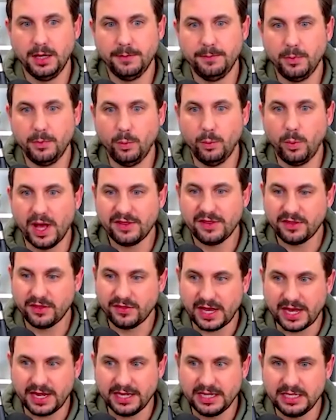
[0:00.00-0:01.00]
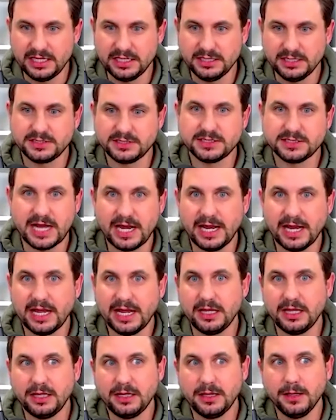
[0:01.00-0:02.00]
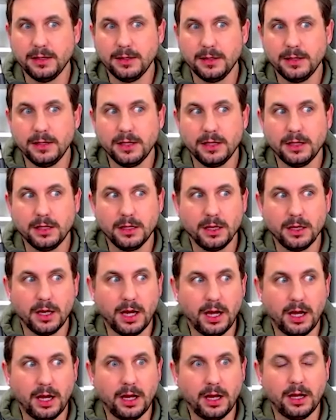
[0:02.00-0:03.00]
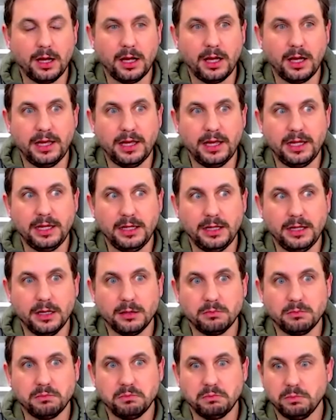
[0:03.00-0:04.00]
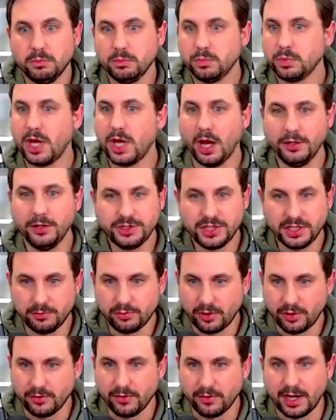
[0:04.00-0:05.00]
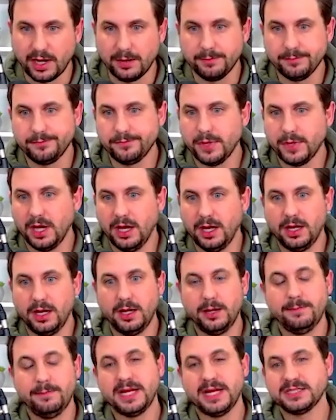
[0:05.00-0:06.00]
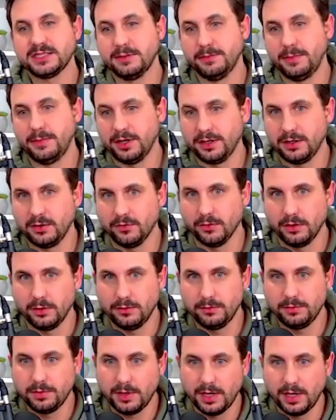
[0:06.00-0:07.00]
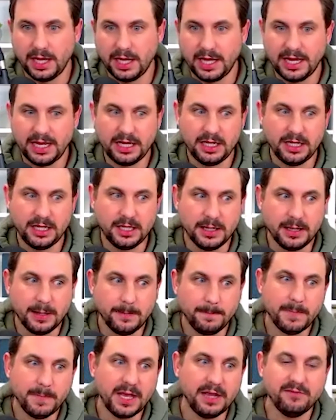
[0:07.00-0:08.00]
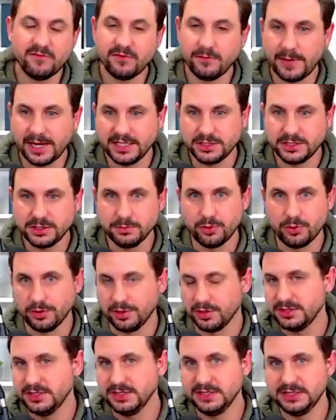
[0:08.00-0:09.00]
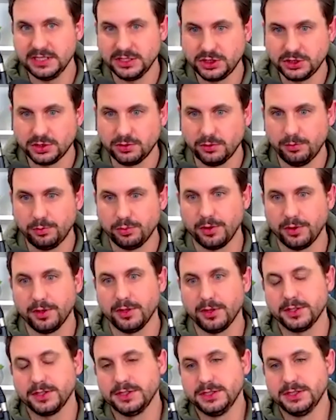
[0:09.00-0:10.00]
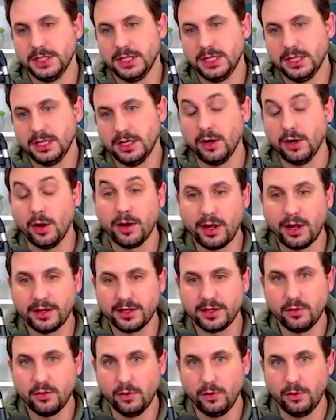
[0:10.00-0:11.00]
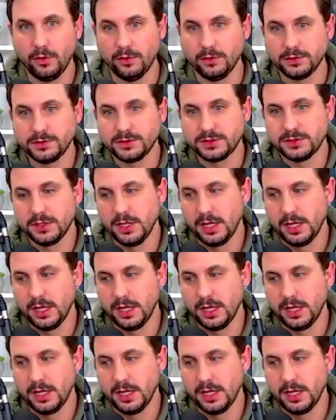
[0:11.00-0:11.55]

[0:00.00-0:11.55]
Whether that is selling a coaching program, a mastermind group, a information product, a digital product, an online course,